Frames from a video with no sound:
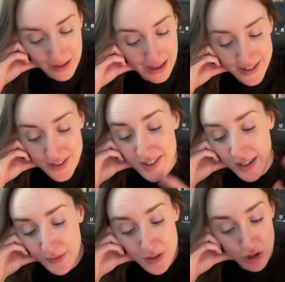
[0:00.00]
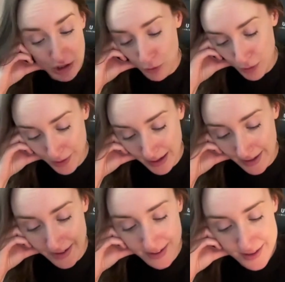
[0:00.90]
had 7 children
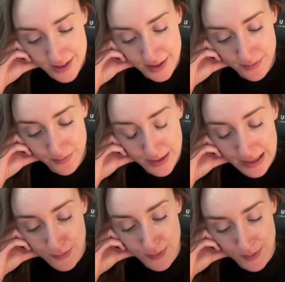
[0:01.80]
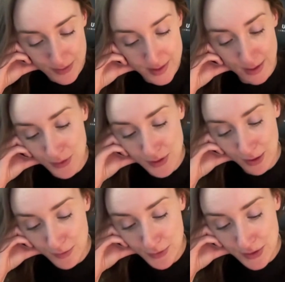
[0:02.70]
and had to leave the civil
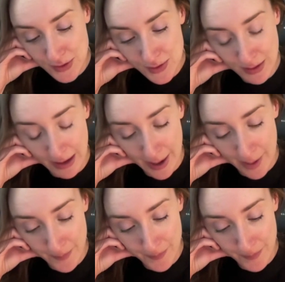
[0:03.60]
service, as